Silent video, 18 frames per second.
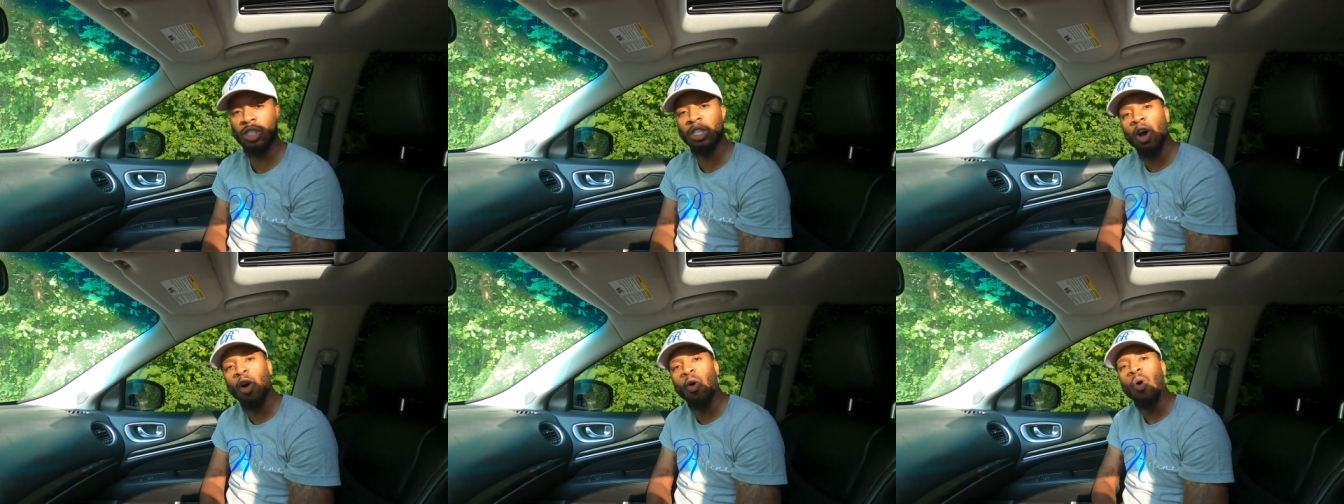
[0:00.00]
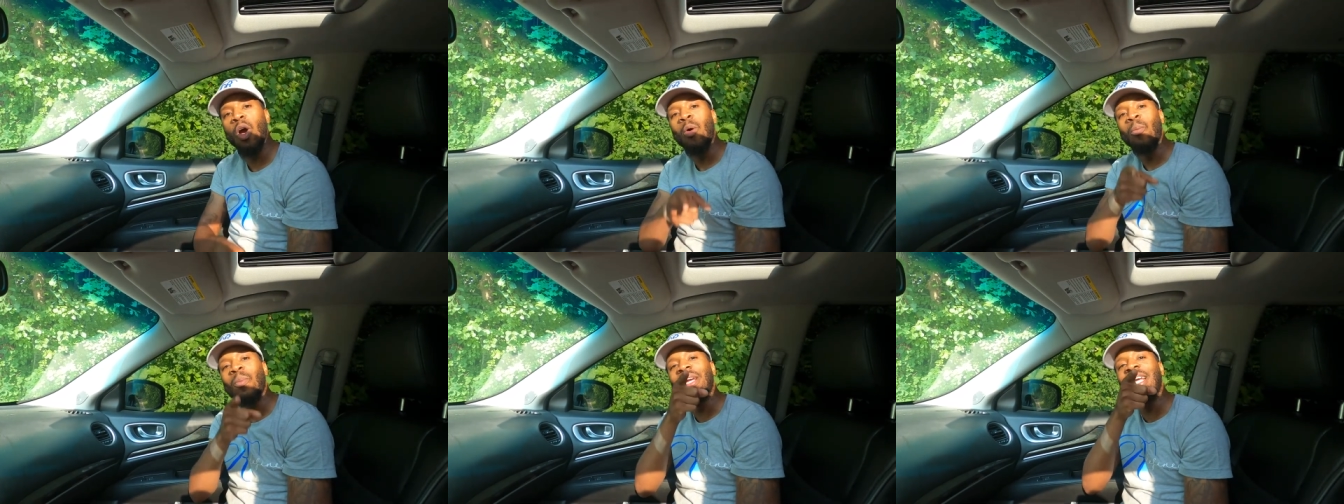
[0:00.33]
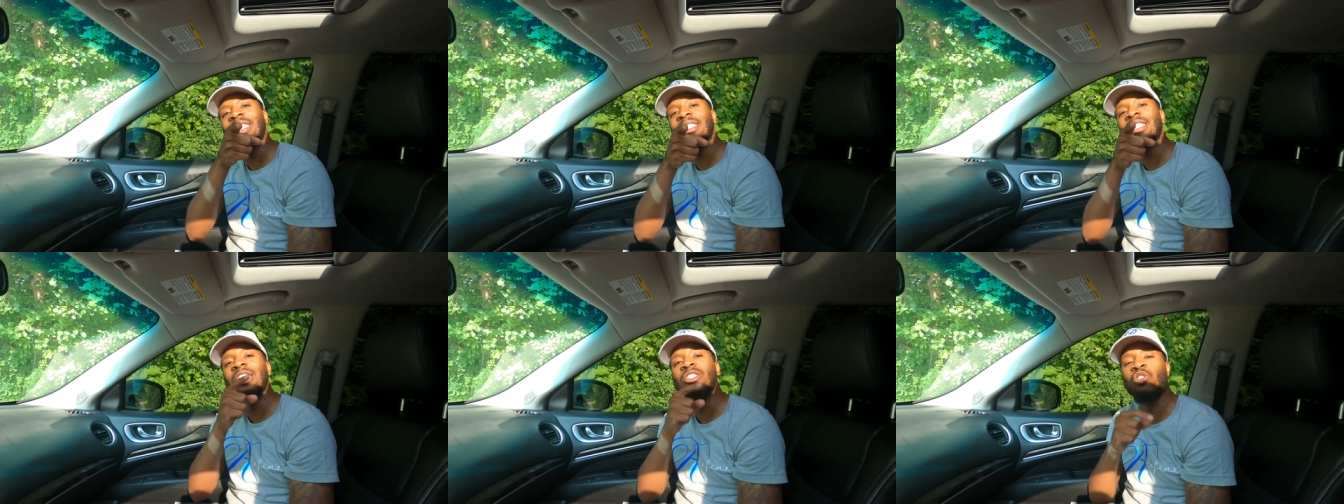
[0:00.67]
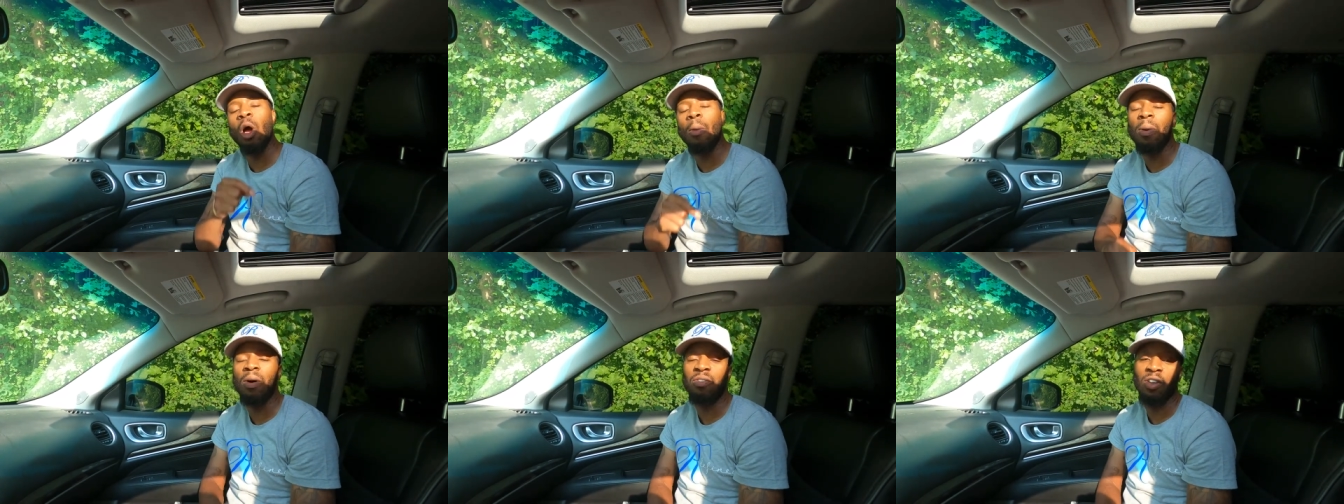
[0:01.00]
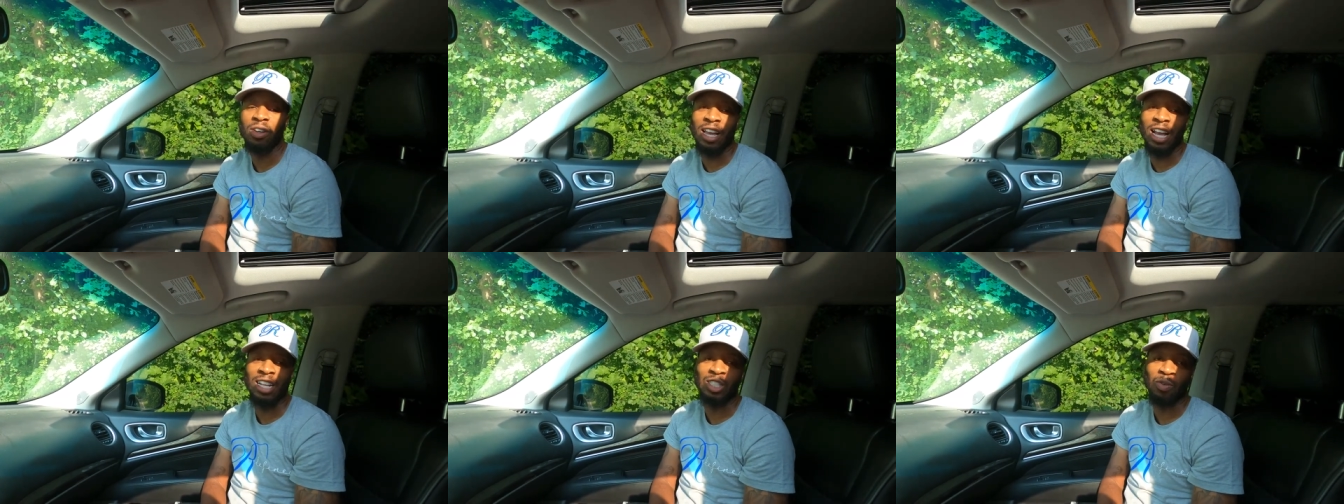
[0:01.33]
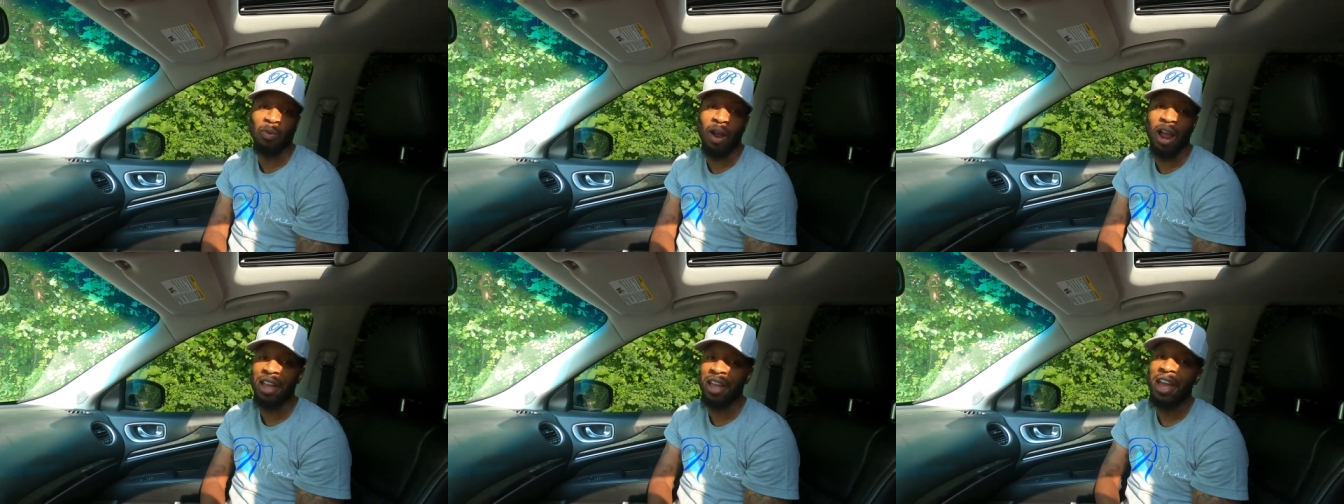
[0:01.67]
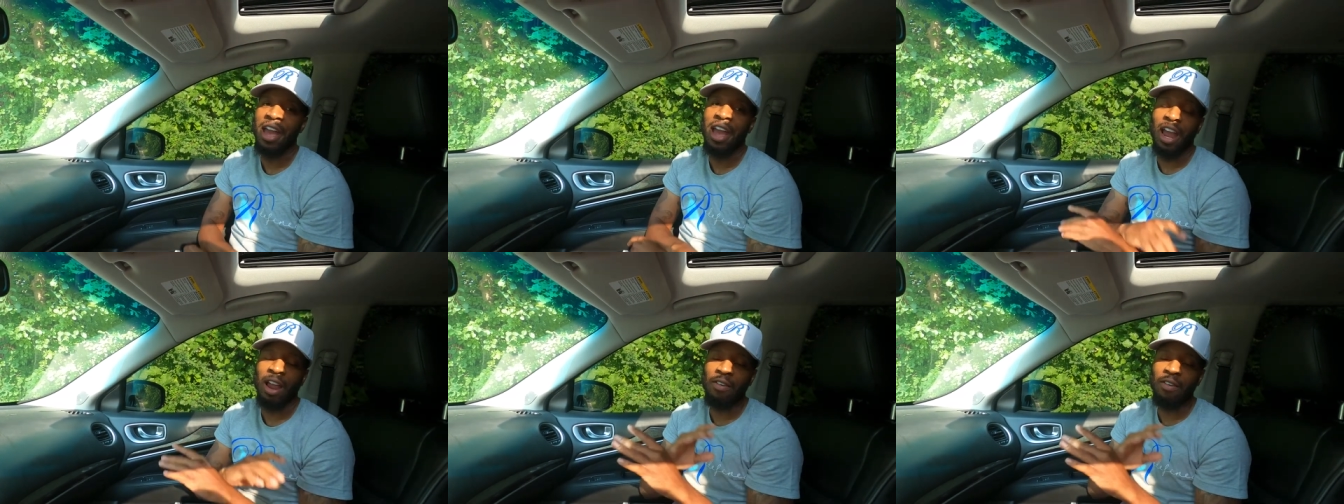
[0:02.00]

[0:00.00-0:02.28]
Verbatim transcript: So we get to the drop-off location, right?